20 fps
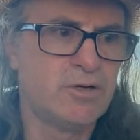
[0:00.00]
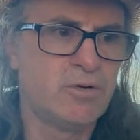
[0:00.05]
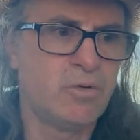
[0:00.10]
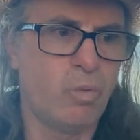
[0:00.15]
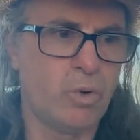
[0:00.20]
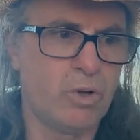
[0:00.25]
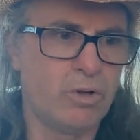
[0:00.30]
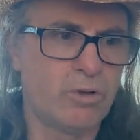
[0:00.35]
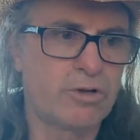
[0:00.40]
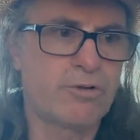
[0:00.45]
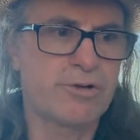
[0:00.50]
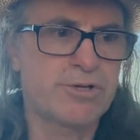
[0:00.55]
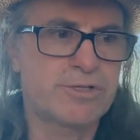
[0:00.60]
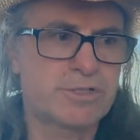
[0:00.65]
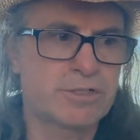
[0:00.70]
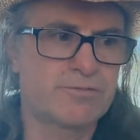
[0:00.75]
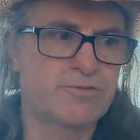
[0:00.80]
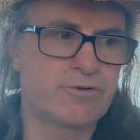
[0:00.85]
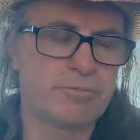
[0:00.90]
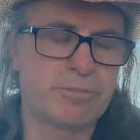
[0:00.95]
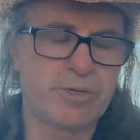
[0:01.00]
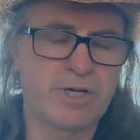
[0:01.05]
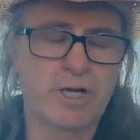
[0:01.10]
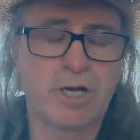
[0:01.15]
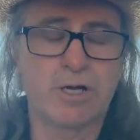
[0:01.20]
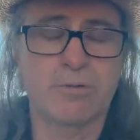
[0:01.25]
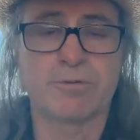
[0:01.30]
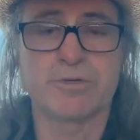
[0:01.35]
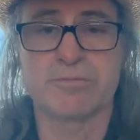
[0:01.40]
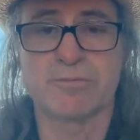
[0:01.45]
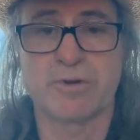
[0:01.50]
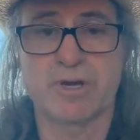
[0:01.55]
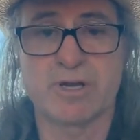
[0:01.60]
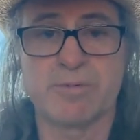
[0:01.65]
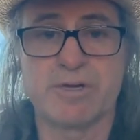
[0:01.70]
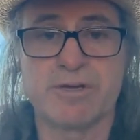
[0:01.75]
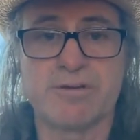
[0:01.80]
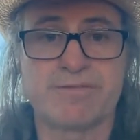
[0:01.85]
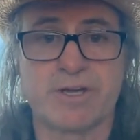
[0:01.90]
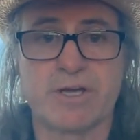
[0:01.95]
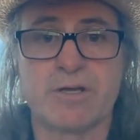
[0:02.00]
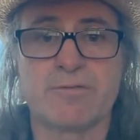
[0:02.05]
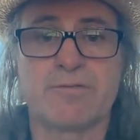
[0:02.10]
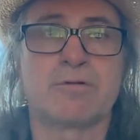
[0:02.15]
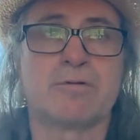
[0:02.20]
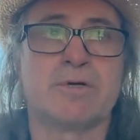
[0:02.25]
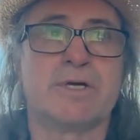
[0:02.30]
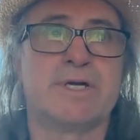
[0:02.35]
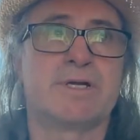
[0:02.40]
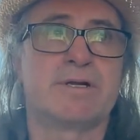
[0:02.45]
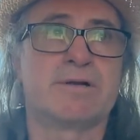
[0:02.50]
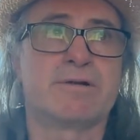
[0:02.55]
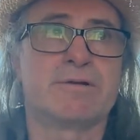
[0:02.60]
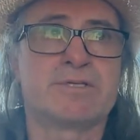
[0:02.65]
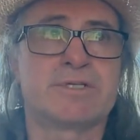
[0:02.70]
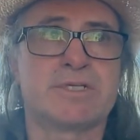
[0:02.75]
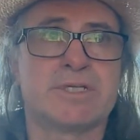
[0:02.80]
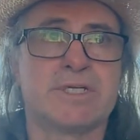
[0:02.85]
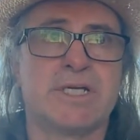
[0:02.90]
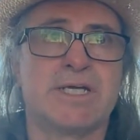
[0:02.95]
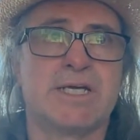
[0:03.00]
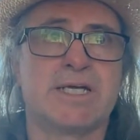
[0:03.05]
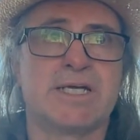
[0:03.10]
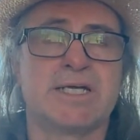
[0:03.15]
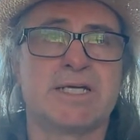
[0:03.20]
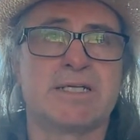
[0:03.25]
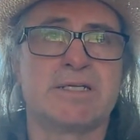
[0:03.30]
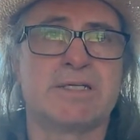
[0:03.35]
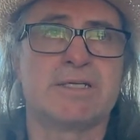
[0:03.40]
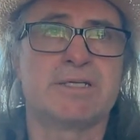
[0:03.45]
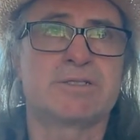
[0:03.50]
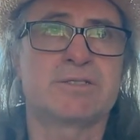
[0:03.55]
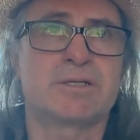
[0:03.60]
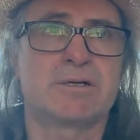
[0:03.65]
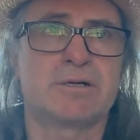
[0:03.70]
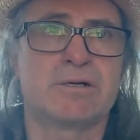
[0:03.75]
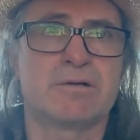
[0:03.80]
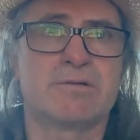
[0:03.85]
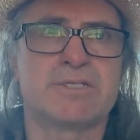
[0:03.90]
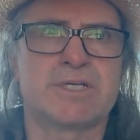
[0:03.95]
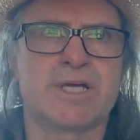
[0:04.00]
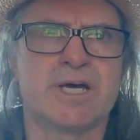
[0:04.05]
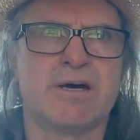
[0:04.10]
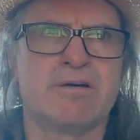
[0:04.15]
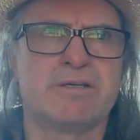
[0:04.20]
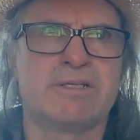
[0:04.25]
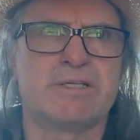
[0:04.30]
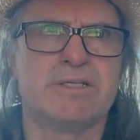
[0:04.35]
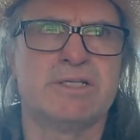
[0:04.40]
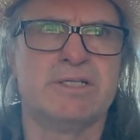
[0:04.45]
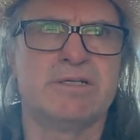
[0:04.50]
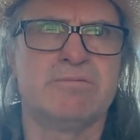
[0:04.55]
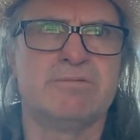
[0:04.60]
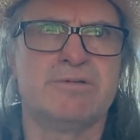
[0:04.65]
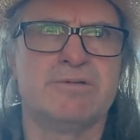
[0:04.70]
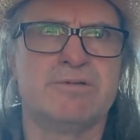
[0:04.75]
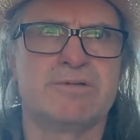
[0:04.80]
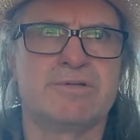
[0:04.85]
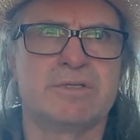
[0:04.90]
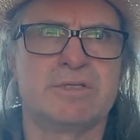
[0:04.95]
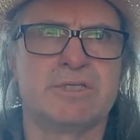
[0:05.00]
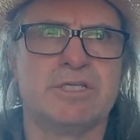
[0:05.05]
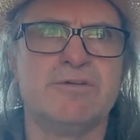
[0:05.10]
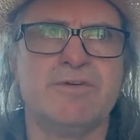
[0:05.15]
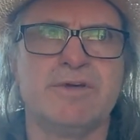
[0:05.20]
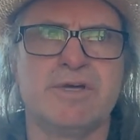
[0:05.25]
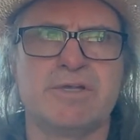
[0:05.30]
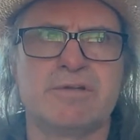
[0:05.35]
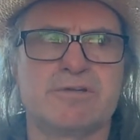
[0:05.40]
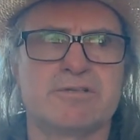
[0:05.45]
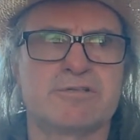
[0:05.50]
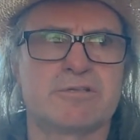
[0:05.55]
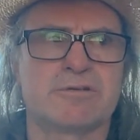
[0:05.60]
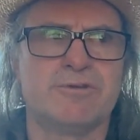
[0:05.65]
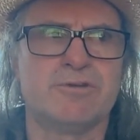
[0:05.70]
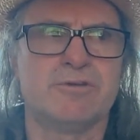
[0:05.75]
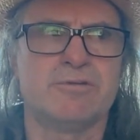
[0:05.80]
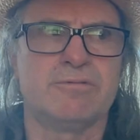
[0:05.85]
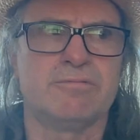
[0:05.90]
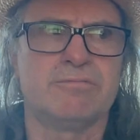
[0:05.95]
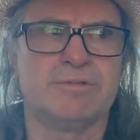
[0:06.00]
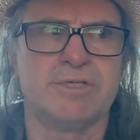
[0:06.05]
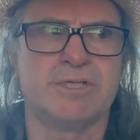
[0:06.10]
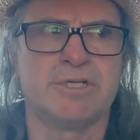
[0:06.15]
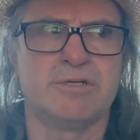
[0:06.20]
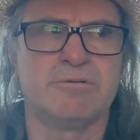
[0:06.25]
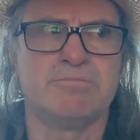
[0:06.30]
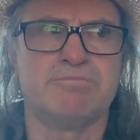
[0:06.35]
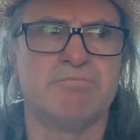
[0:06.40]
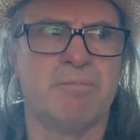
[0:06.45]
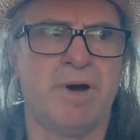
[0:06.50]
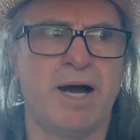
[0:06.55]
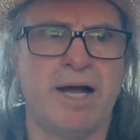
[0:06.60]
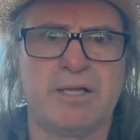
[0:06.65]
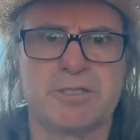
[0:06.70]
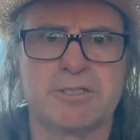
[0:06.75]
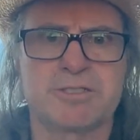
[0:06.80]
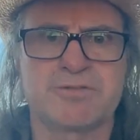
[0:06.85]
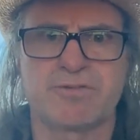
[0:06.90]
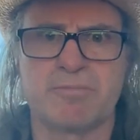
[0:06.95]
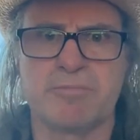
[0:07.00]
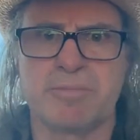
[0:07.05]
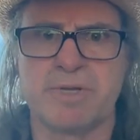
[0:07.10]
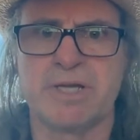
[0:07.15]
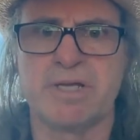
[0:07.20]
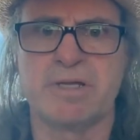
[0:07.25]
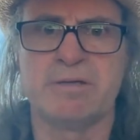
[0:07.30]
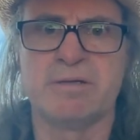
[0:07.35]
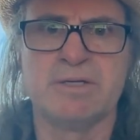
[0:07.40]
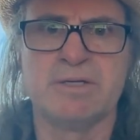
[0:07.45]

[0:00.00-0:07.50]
Will Christopher Bear was one of my favorite writers, and it turns out he was living just a few miles from me.